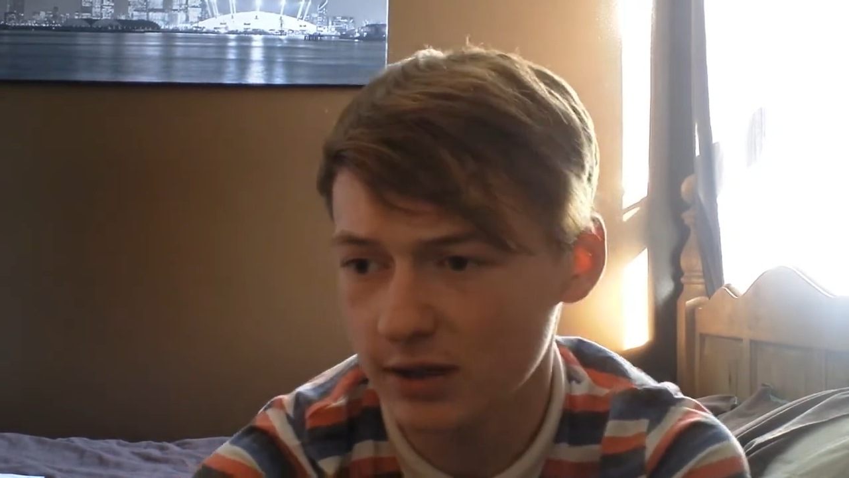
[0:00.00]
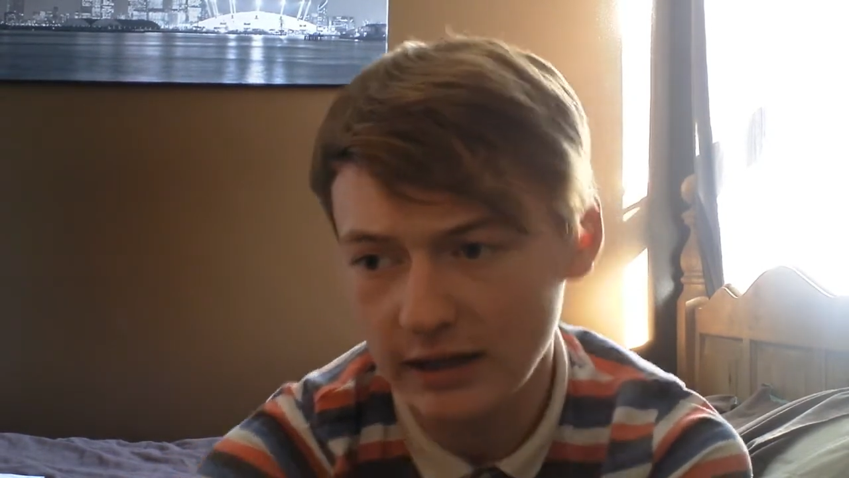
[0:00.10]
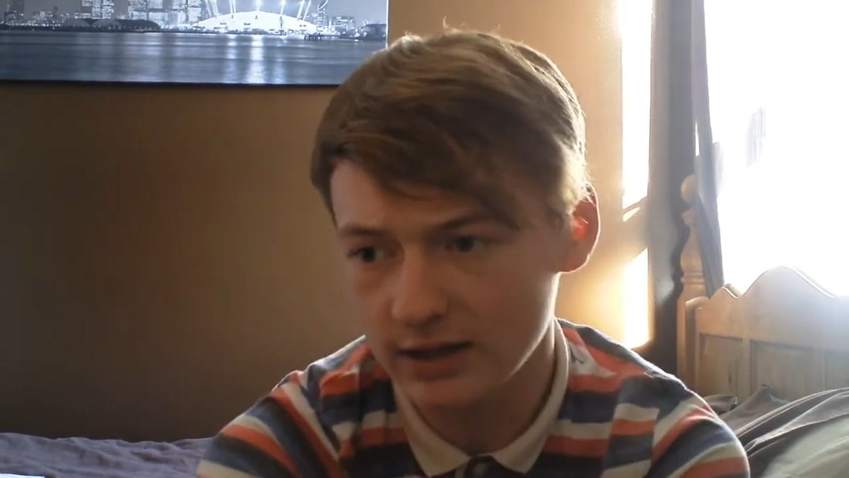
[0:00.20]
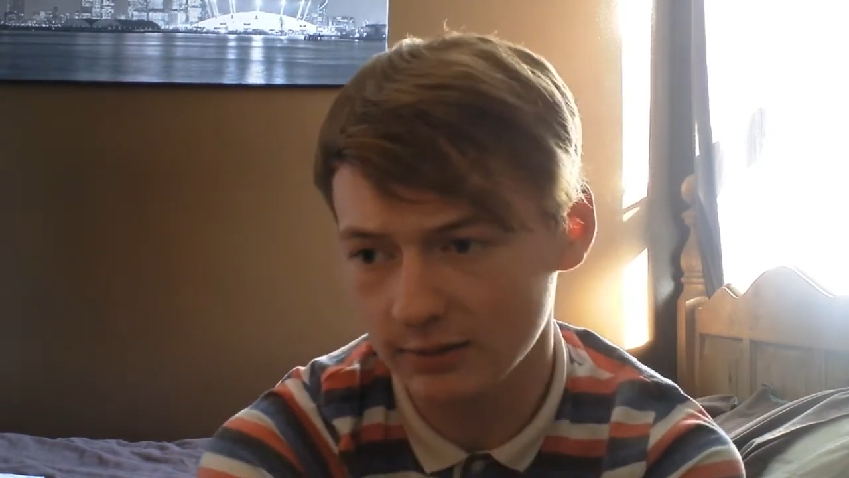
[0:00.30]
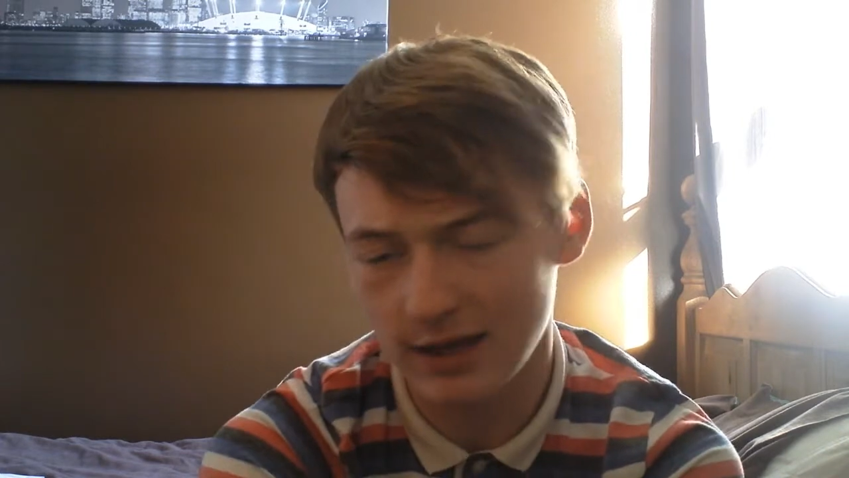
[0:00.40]
but I
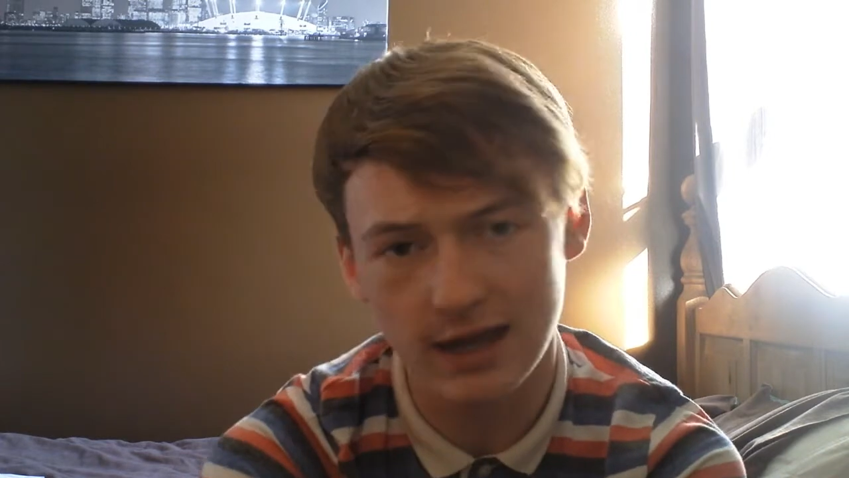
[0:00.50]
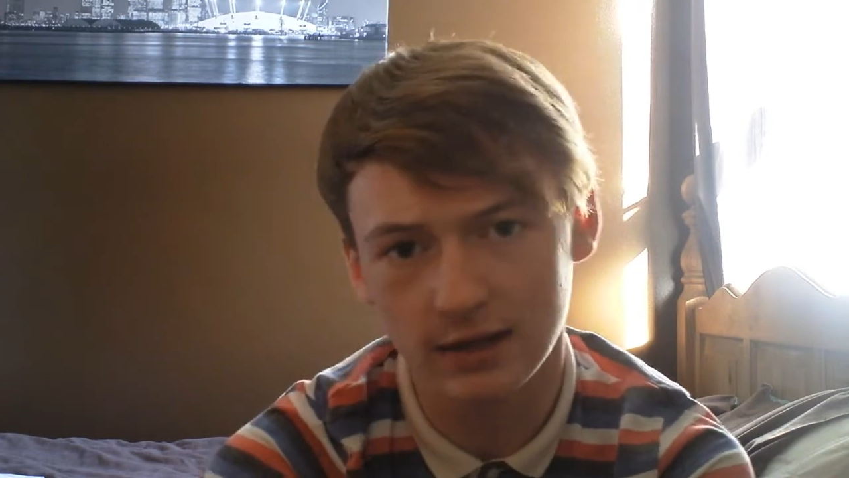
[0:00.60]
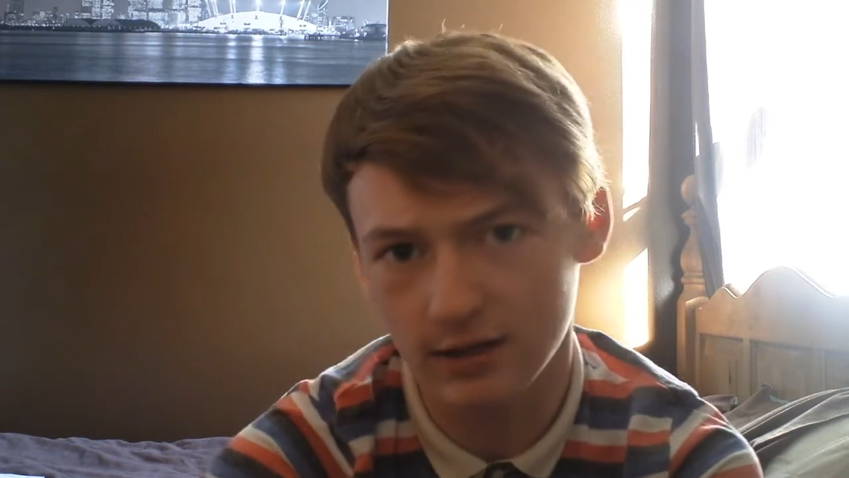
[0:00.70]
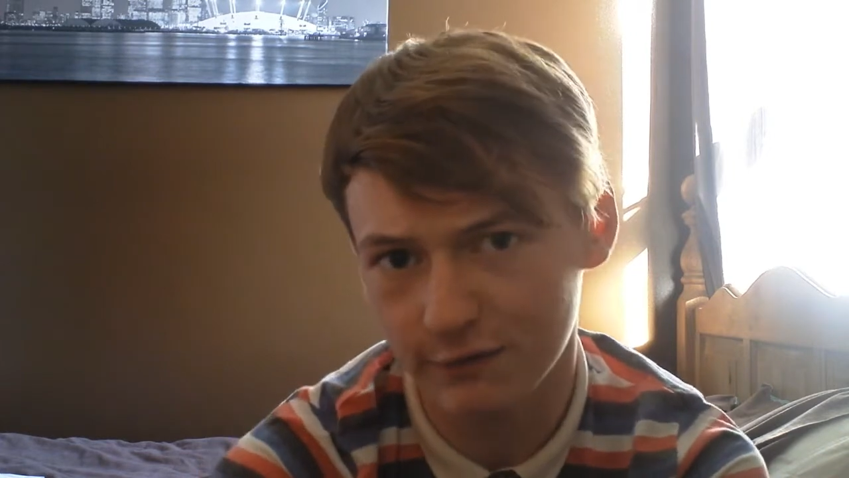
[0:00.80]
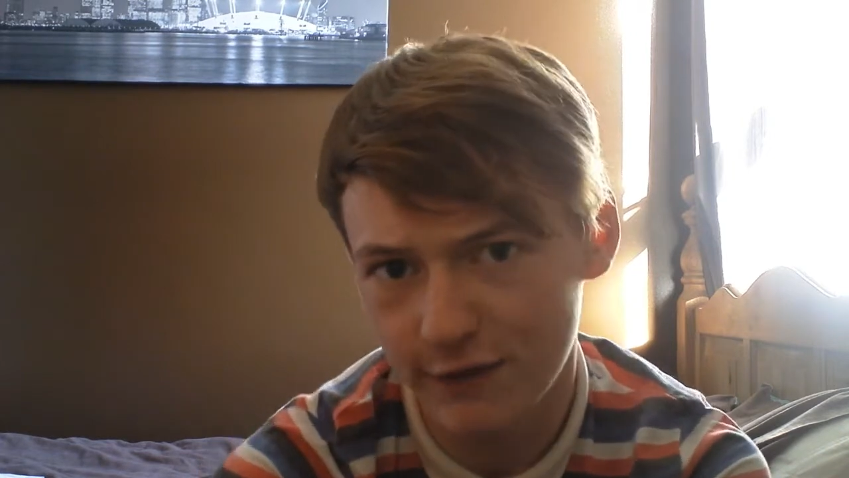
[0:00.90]
ended up getting
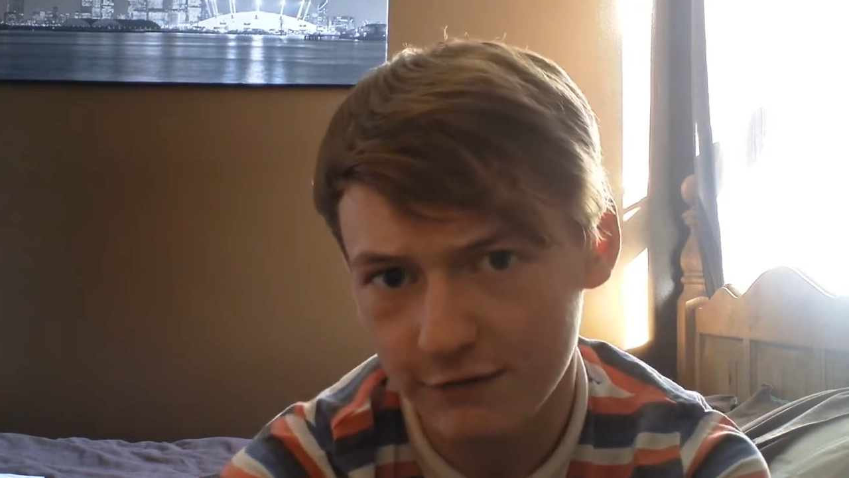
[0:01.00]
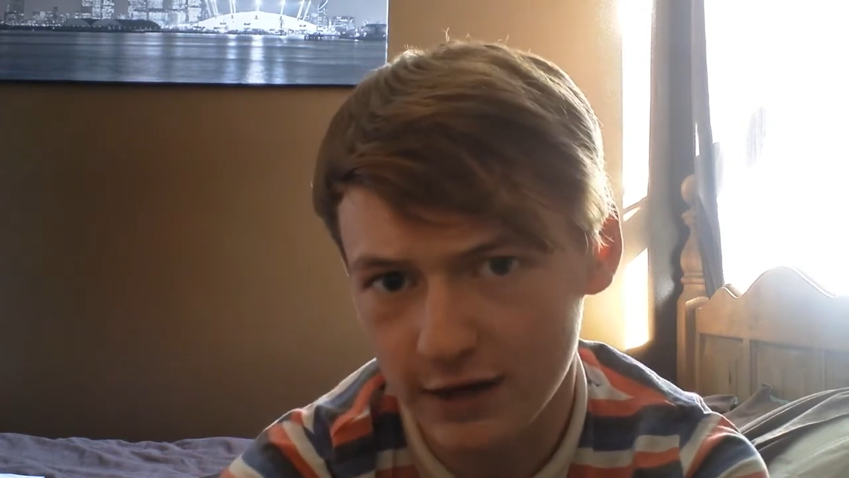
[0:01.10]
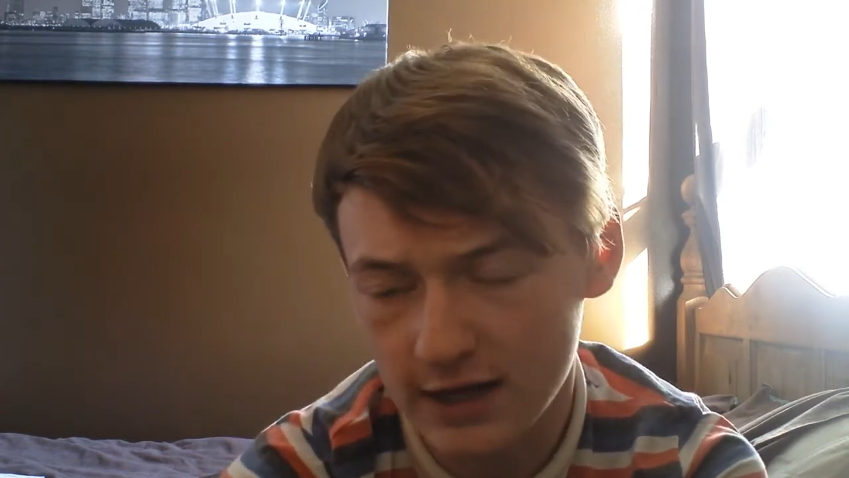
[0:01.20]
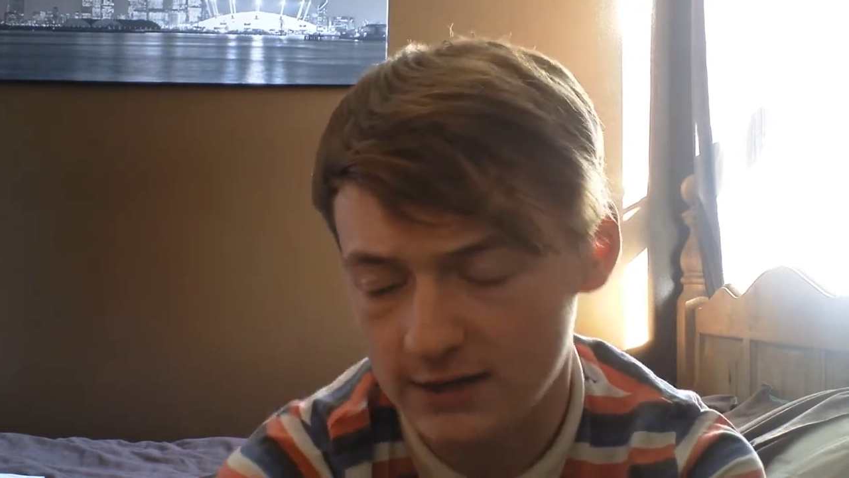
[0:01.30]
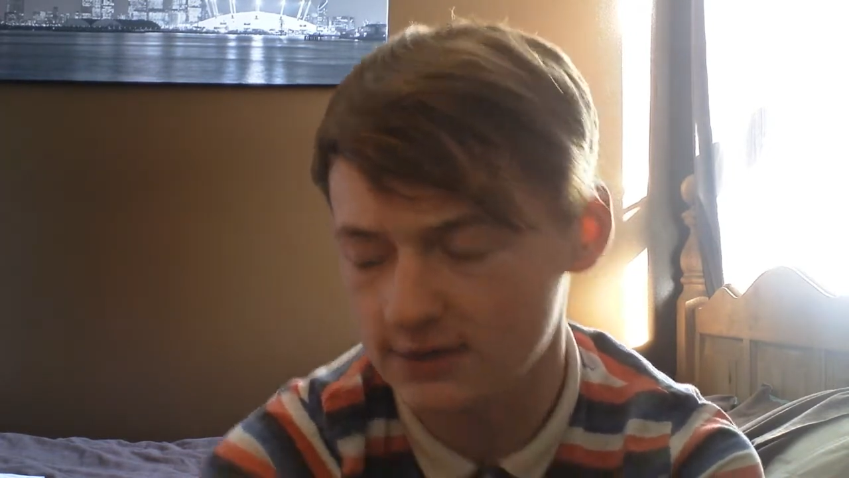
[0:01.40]
like
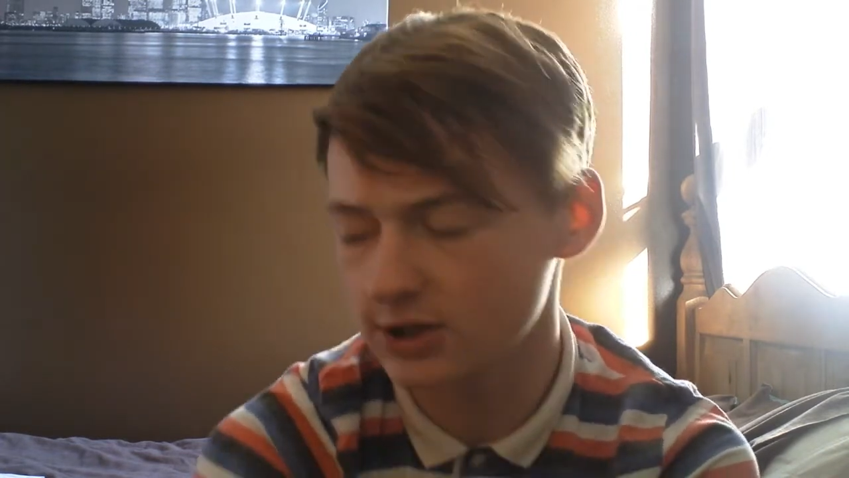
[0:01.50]
15.